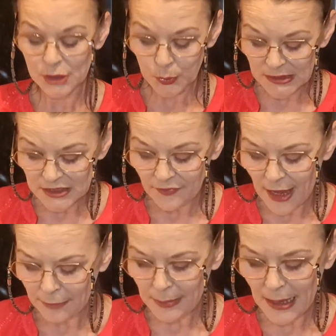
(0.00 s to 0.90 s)

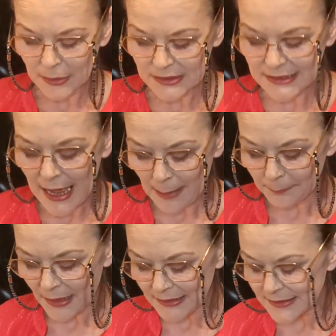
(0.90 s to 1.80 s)
£25 9
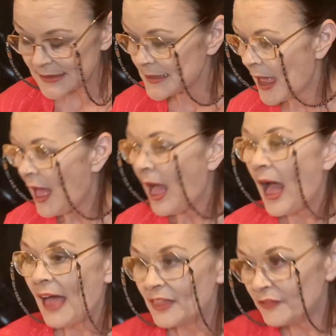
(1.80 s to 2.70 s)
pence. And the